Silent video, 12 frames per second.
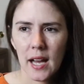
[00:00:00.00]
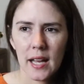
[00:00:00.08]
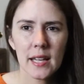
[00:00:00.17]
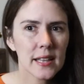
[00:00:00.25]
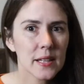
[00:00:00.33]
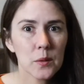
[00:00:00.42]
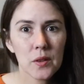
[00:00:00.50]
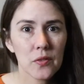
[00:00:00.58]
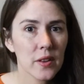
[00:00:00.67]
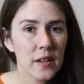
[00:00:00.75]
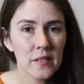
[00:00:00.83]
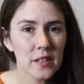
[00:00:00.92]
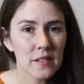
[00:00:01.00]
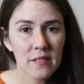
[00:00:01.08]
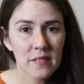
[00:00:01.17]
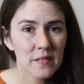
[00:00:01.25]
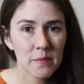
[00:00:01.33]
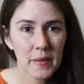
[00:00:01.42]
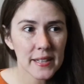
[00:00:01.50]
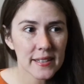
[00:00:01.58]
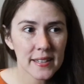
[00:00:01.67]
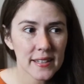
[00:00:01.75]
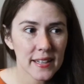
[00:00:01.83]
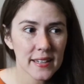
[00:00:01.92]
anything with flavor,
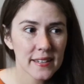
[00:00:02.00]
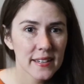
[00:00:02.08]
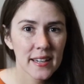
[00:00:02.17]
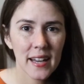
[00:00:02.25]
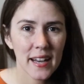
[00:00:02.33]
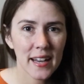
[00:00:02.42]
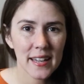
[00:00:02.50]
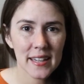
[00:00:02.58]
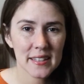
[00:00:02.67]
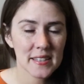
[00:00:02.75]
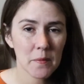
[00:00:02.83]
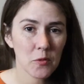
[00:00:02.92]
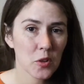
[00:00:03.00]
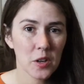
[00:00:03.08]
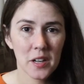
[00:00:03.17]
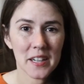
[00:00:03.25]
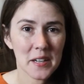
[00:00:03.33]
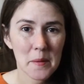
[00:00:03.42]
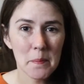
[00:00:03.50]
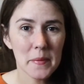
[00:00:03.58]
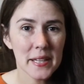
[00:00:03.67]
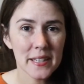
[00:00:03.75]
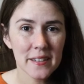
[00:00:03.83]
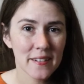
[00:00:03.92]
basically. Except for
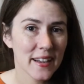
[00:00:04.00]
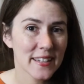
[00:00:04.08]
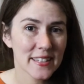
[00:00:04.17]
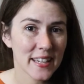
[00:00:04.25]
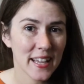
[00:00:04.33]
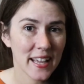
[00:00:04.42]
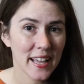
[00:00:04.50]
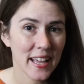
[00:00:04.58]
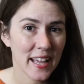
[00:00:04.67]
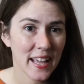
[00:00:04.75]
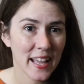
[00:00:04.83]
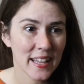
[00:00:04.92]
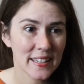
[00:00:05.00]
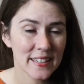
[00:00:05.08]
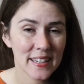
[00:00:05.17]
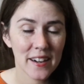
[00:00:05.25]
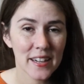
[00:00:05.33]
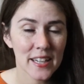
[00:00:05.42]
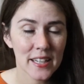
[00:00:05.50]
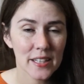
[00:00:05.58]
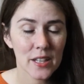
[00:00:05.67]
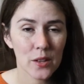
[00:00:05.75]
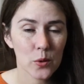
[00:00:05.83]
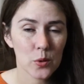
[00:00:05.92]
meat, grains, and dairy.
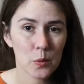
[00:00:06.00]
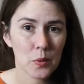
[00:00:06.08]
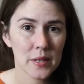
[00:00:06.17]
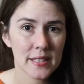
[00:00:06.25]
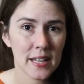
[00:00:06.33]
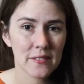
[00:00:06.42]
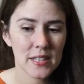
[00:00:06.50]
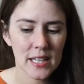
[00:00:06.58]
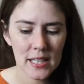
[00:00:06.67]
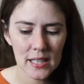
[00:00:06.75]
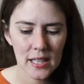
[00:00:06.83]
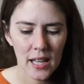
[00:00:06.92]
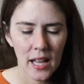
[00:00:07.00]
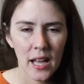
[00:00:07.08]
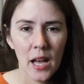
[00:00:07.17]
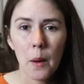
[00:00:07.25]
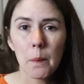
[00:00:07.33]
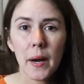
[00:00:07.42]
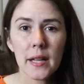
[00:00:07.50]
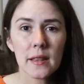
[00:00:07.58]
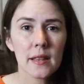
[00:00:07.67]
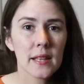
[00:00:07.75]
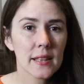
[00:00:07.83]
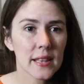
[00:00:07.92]
Those are pretty safe to eat. But
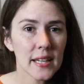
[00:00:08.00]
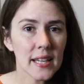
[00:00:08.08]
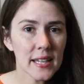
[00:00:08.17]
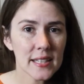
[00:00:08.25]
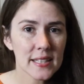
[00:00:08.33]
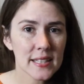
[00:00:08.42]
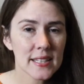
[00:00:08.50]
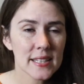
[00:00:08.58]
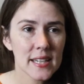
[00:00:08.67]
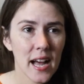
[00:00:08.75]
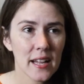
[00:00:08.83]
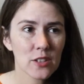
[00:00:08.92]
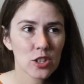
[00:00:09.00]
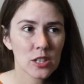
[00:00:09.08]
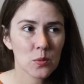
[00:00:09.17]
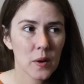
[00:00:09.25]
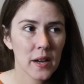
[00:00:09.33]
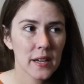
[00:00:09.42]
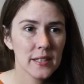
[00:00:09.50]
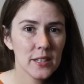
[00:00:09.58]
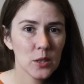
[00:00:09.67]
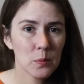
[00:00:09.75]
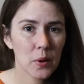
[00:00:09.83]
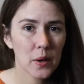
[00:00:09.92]
the thing is, it's not just what
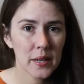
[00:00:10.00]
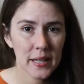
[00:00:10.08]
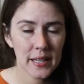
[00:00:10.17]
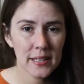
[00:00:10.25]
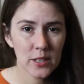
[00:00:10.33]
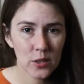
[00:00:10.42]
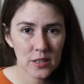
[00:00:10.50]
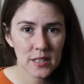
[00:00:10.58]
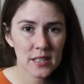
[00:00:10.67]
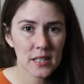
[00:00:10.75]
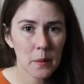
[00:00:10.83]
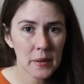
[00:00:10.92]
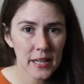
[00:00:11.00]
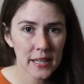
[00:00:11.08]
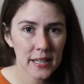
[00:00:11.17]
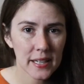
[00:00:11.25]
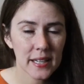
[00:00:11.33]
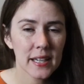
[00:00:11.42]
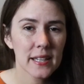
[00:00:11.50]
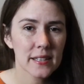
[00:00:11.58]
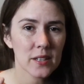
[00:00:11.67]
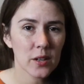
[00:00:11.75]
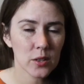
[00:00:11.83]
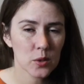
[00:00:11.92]
you put in your stomach,
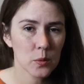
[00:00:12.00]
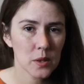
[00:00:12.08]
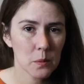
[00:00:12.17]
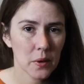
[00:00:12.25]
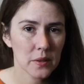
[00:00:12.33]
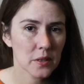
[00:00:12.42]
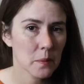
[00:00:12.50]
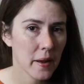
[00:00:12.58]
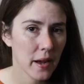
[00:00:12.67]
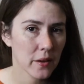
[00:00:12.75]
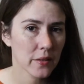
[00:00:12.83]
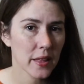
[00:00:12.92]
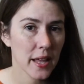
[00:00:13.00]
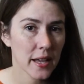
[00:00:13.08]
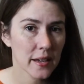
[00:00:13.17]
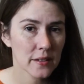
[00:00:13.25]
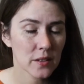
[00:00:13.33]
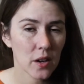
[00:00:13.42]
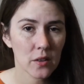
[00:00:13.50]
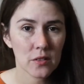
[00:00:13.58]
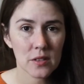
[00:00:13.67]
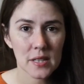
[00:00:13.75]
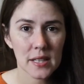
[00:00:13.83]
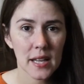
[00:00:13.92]
it's also what you put in your mouth and on
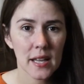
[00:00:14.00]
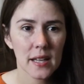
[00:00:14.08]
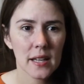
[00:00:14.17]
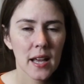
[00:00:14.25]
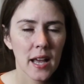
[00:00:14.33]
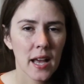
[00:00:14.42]
your skin.